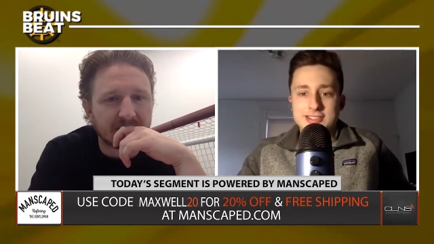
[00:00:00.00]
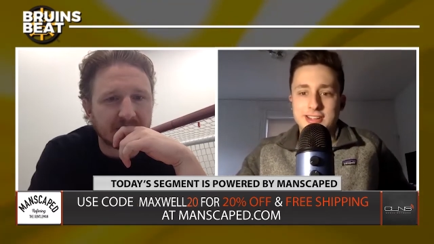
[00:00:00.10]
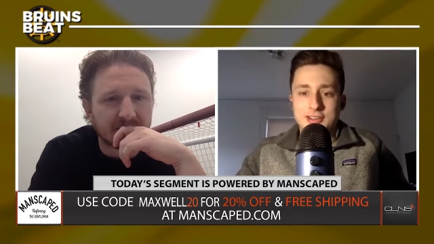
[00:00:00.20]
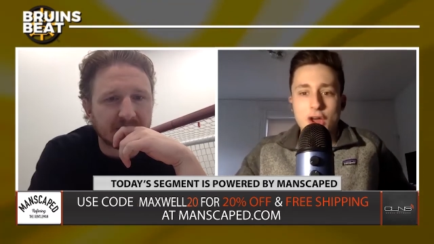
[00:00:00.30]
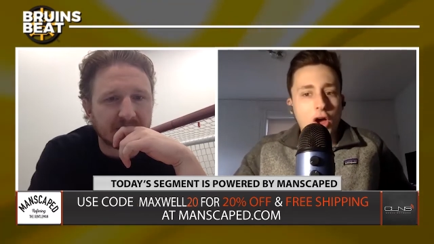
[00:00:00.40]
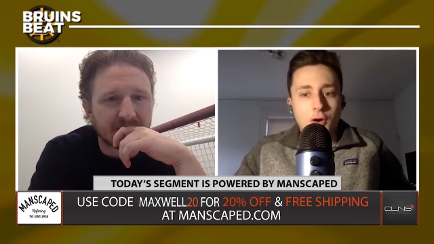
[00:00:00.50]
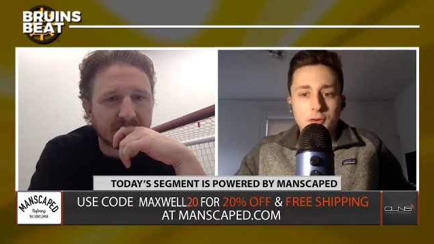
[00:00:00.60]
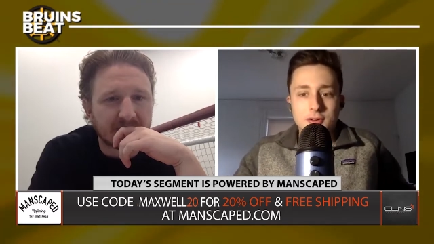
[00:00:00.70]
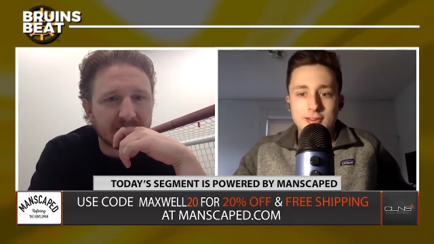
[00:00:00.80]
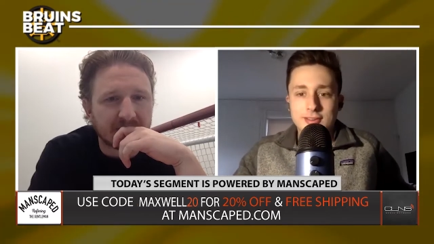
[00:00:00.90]
Speaker 1: He's like,
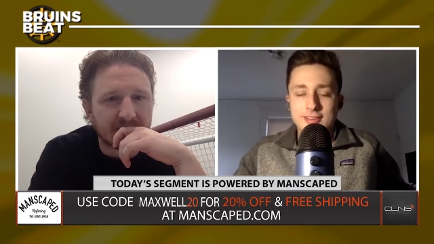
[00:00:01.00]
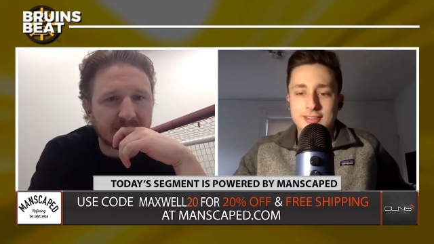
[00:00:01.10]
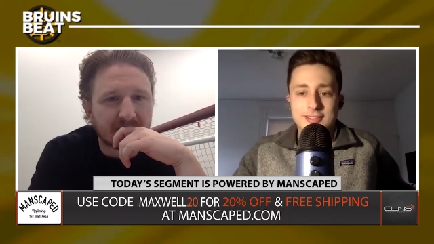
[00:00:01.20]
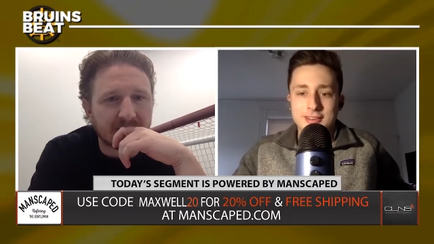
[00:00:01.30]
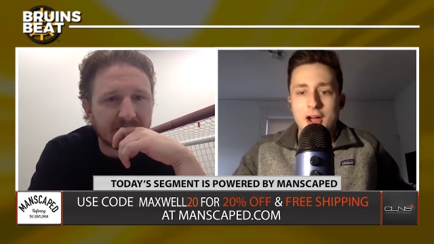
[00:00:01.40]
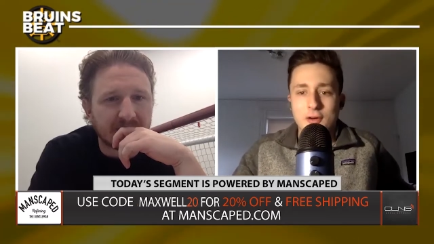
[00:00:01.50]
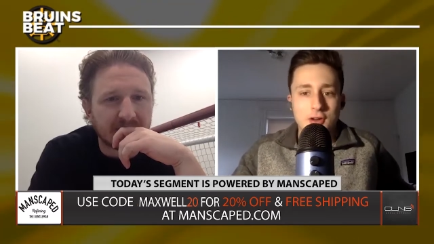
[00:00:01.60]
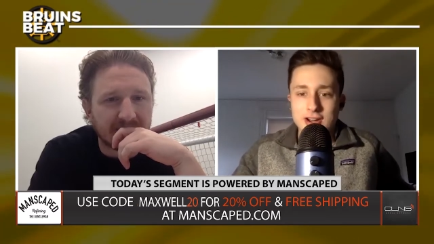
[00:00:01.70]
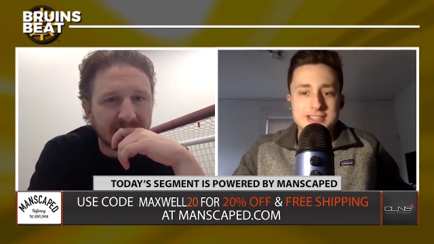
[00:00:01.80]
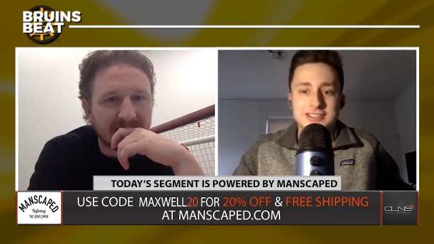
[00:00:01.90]
no,
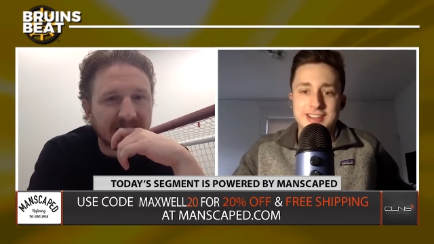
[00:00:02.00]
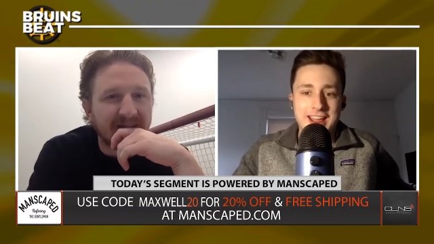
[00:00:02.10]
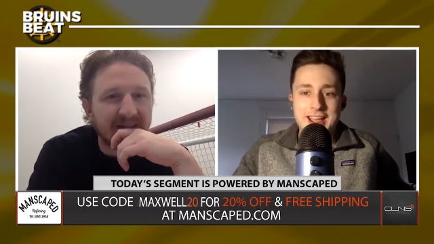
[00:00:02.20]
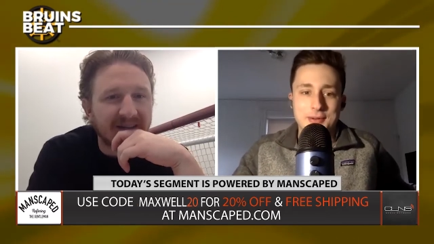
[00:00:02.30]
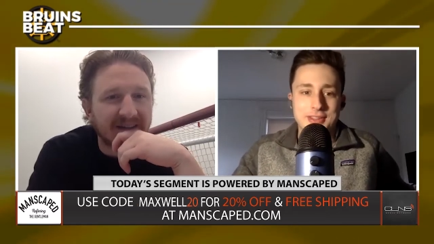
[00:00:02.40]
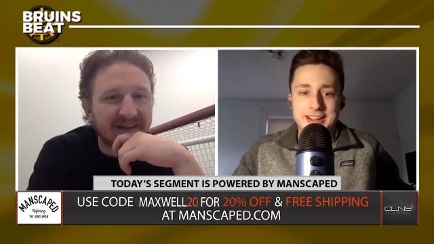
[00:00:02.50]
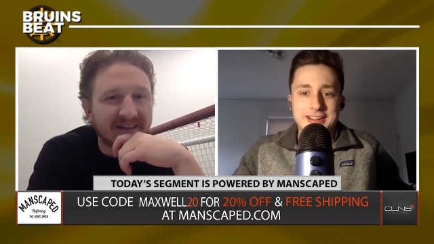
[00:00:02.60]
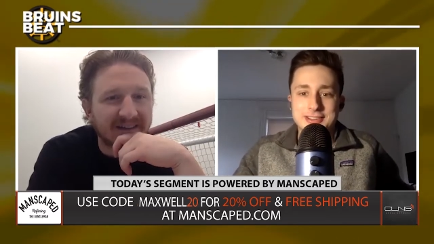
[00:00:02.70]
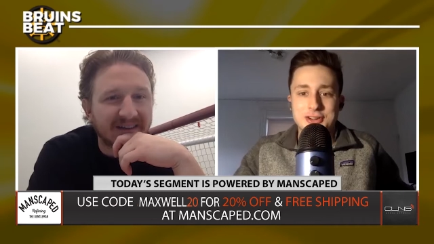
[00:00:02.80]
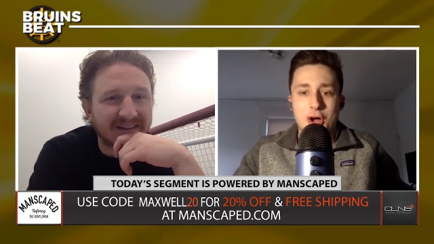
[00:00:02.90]
no, not until today when
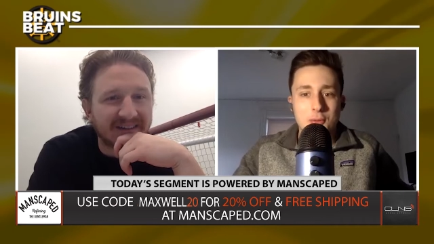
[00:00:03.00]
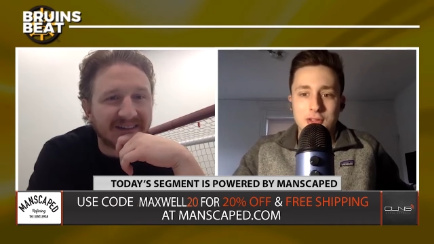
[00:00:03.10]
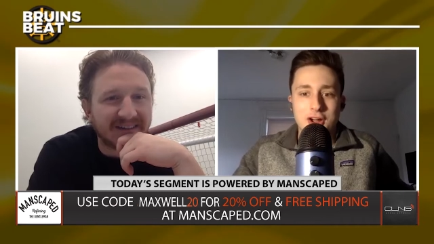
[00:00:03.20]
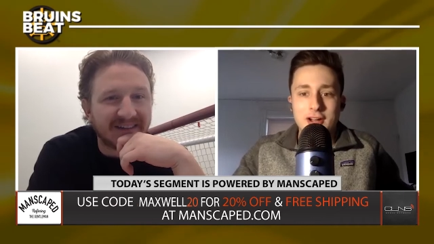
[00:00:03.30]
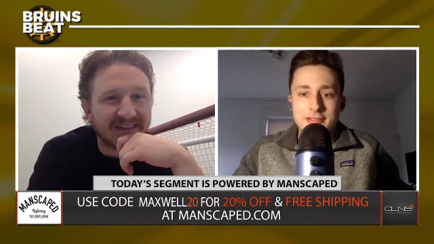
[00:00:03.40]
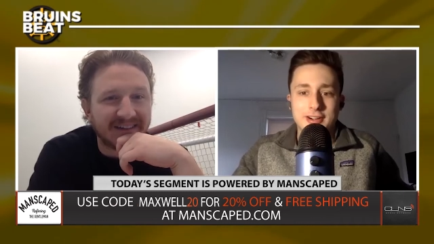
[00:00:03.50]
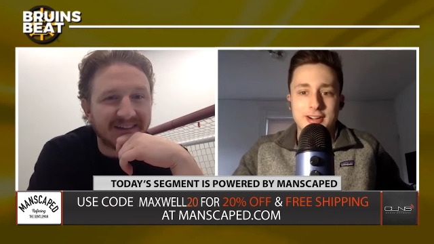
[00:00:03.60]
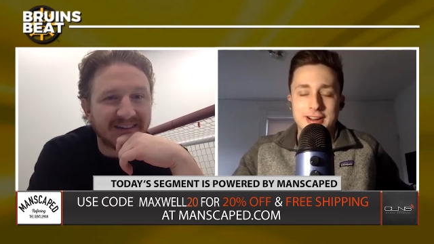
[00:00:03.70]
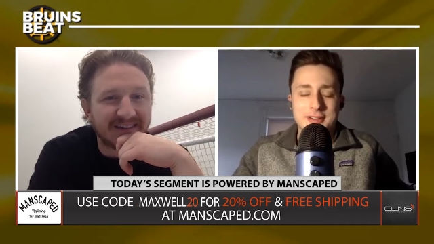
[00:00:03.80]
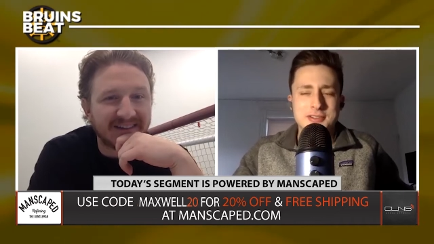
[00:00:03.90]
they call with an
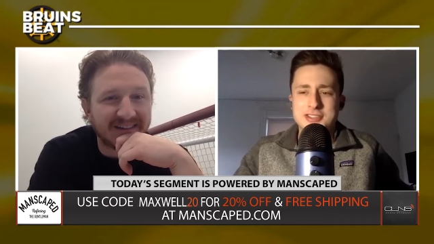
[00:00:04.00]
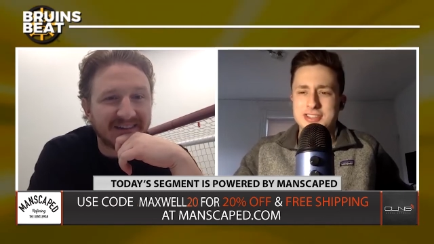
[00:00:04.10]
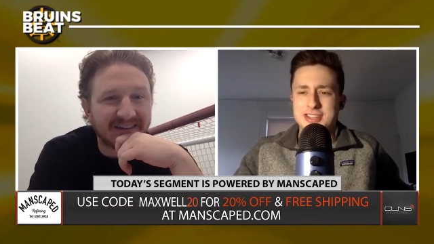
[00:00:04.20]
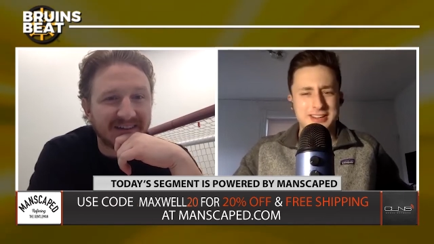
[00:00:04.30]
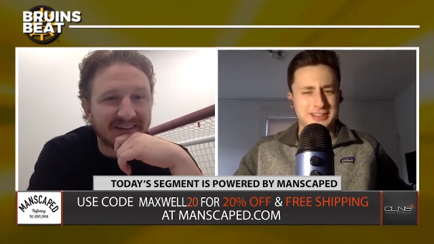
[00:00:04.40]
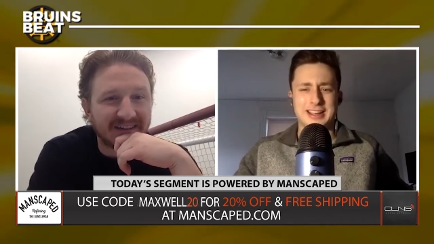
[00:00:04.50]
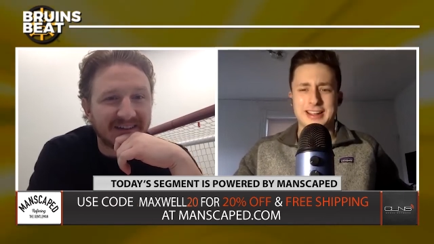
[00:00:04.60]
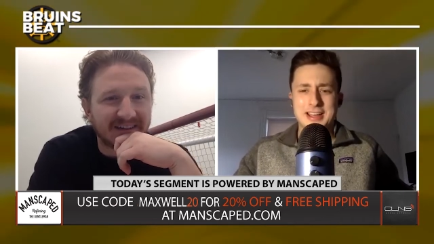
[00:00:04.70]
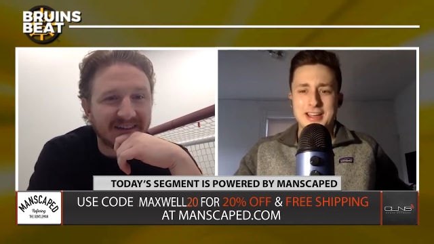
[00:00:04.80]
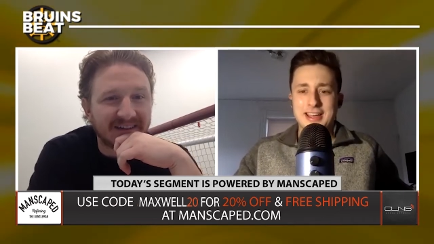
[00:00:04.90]
offer. And I was just thinking,
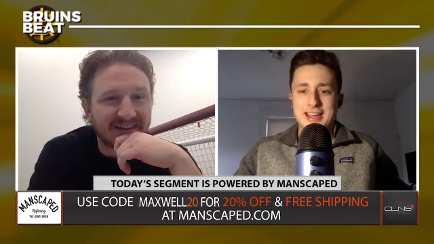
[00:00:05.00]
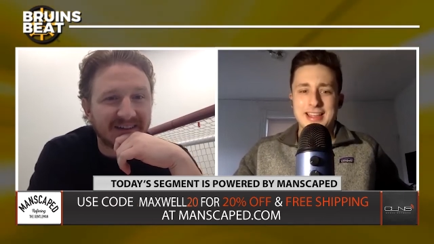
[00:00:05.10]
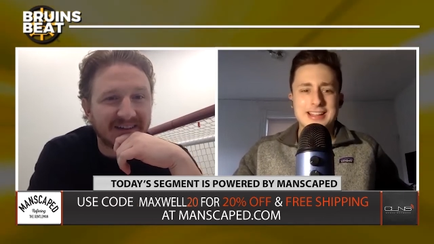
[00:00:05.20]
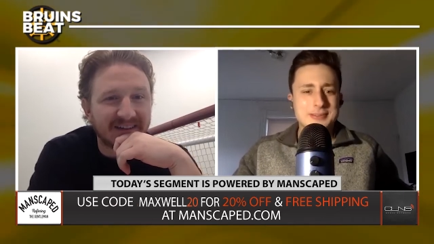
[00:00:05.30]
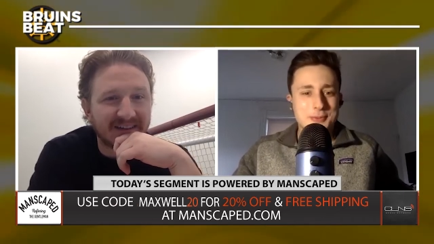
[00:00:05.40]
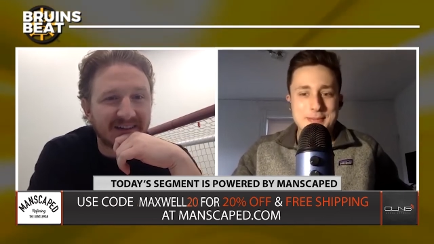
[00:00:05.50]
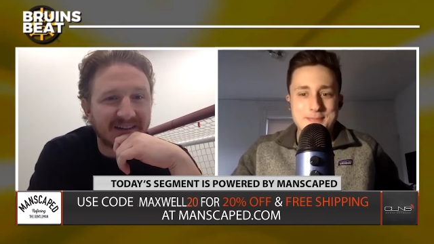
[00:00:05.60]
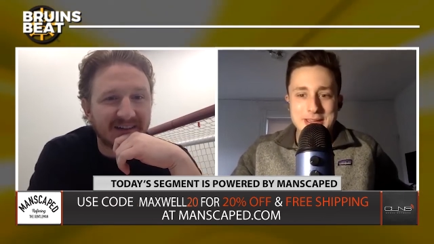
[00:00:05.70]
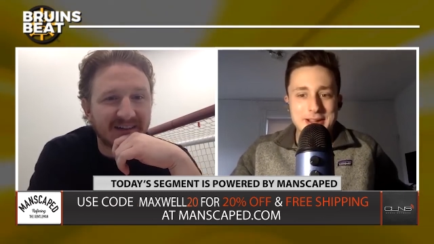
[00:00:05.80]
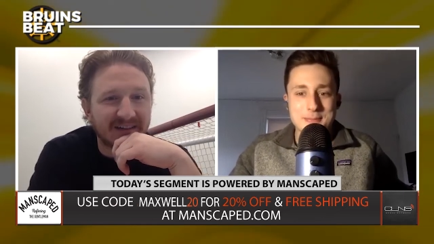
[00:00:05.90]
like, that's a pretty big